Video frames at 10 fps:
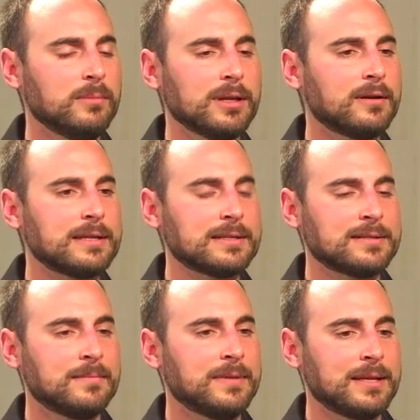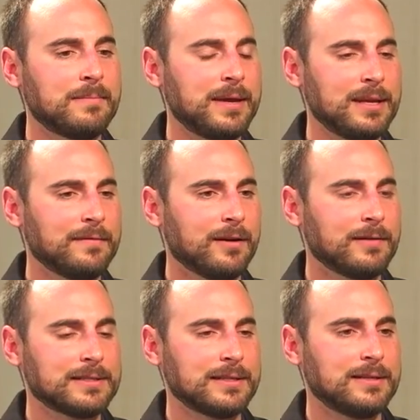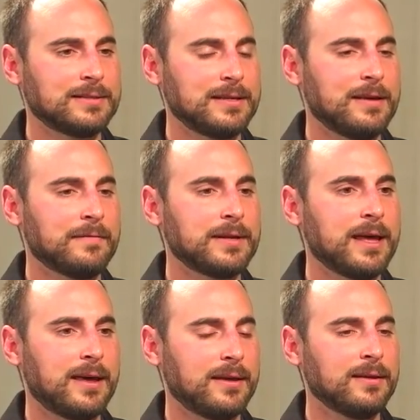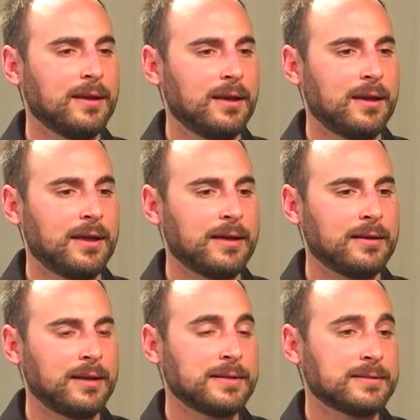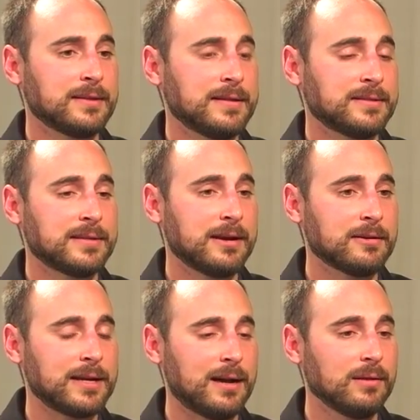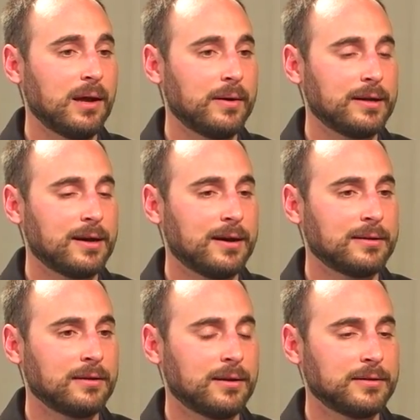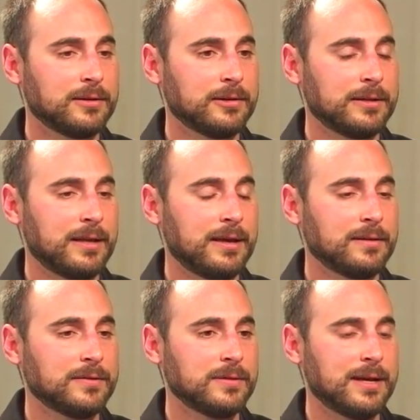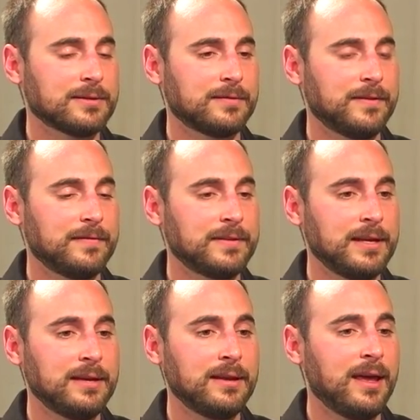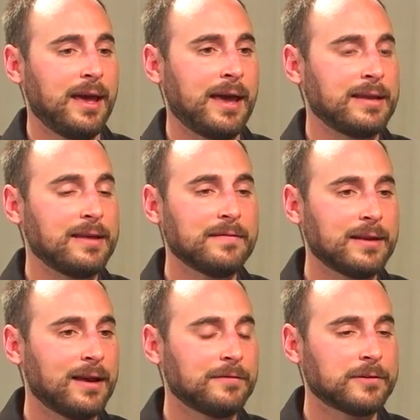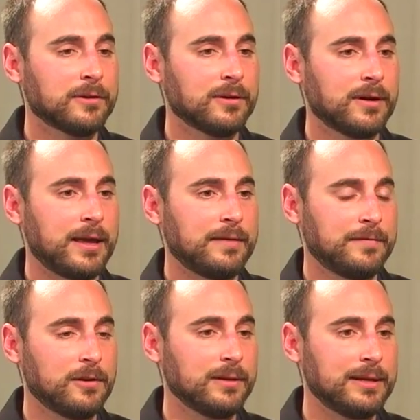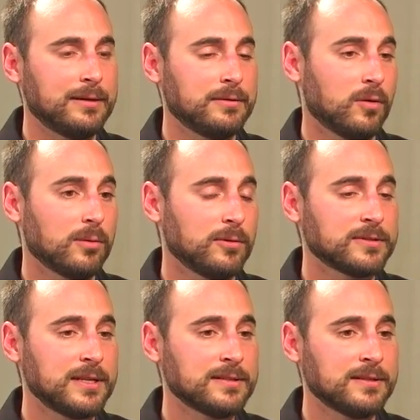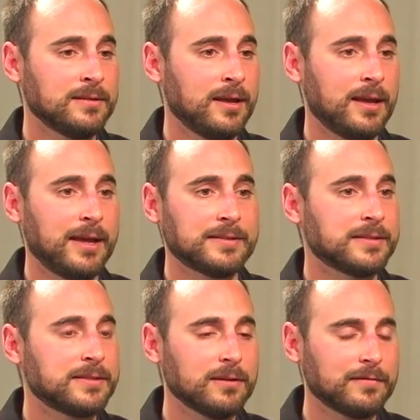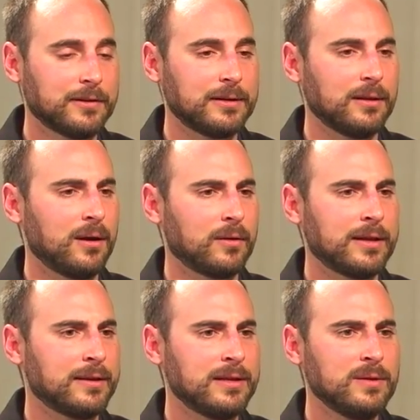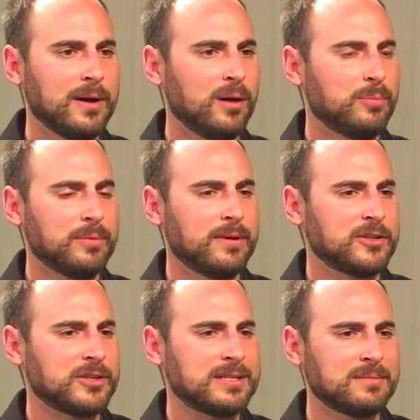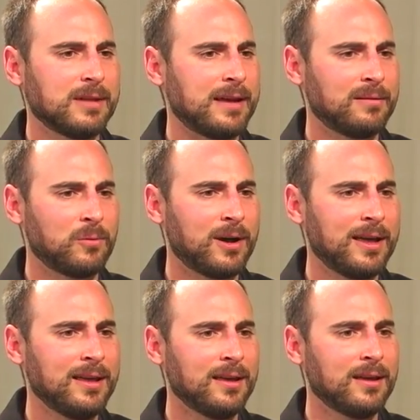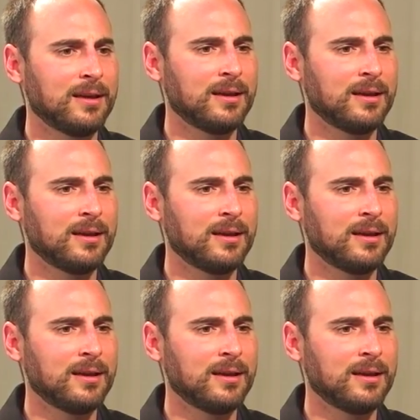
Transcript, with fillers: Melones is something that many of our residents see every day. And it's, it's scary how low it got uh, during the end of 2015. And even after a fairly normal season, it's still very low. Can, can you help uh, shed some light on why? Well, again,